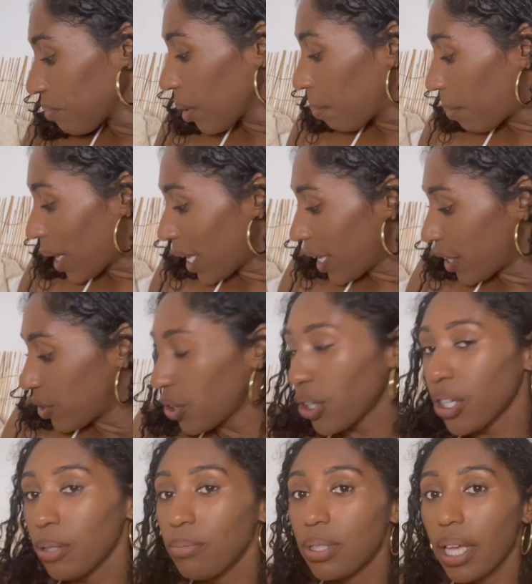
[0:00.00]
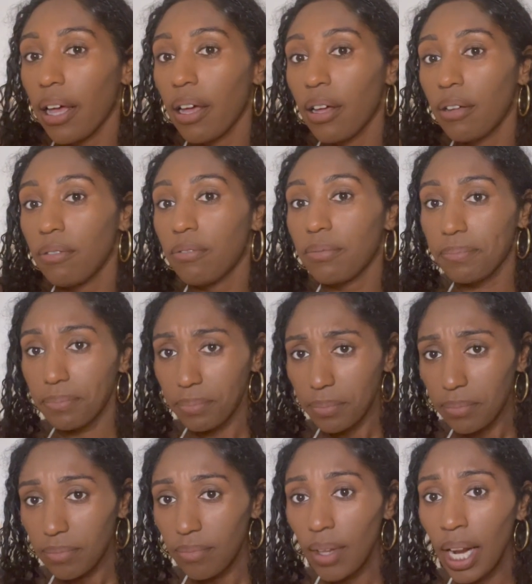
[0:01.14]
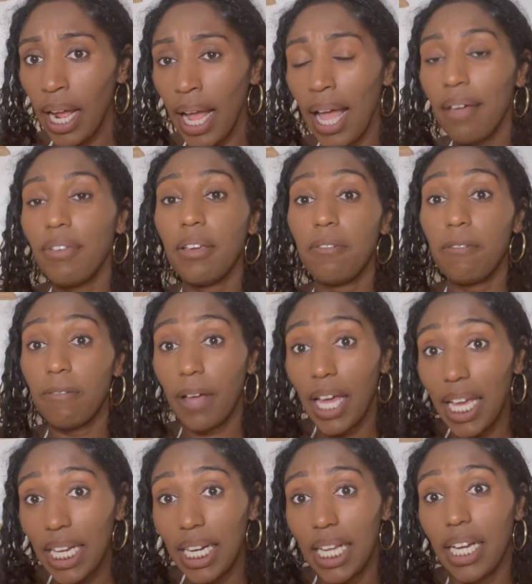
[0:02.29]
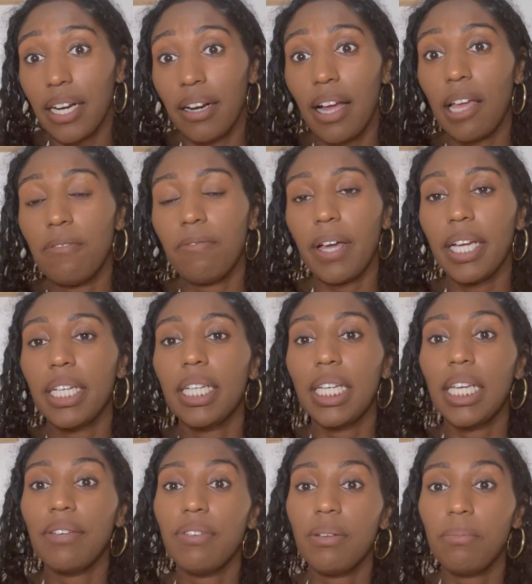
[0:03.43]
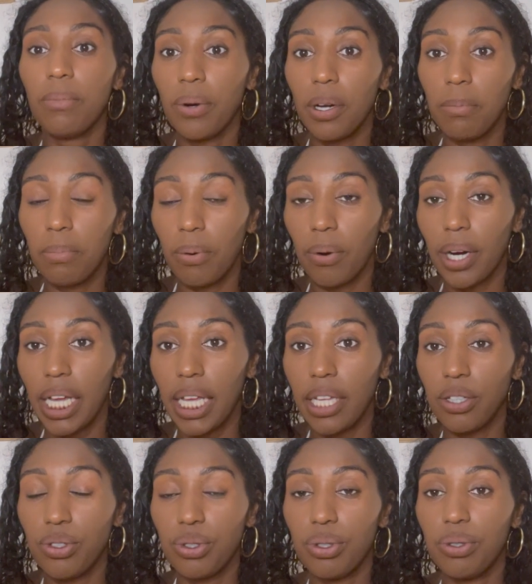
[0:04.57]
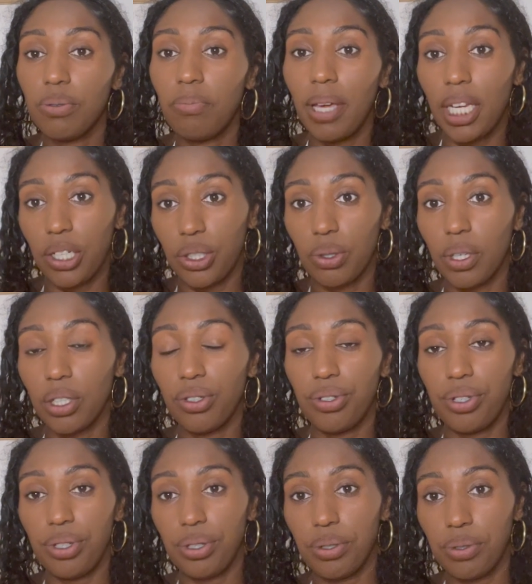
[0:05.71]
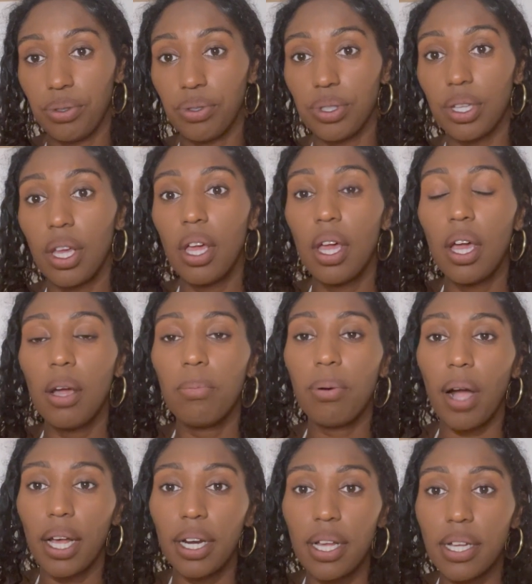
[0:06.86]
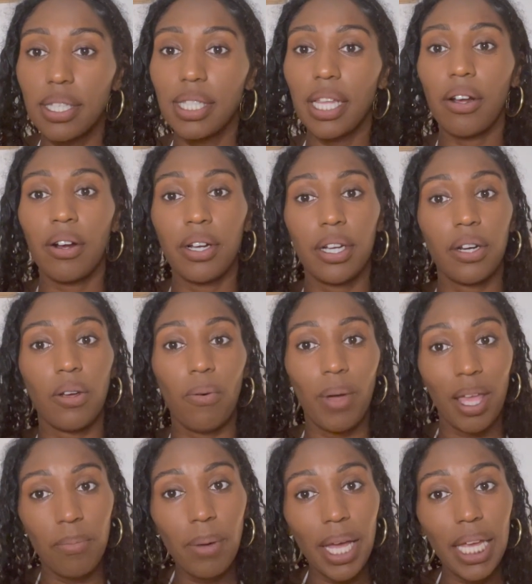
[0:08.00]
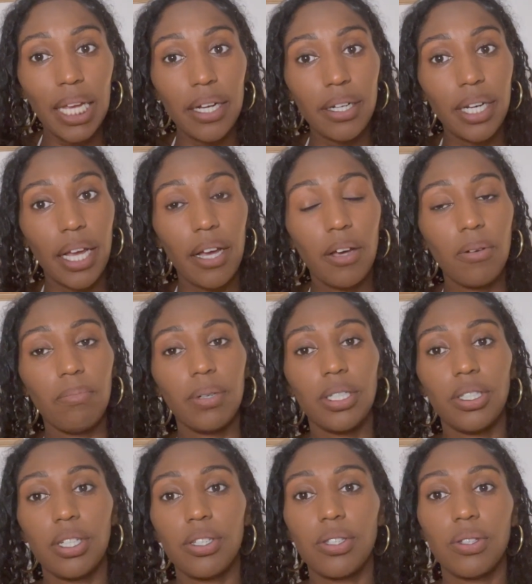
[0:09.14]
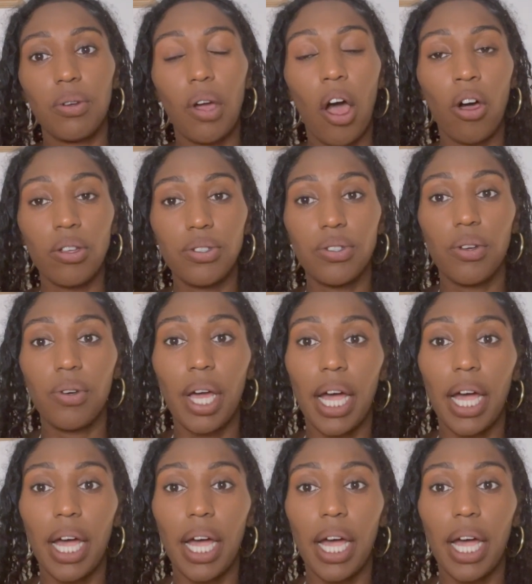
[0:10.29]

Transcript: But in terms of having fine hair, I find it even more important to make sure to use products that aren't going to weigh my hair down, but just also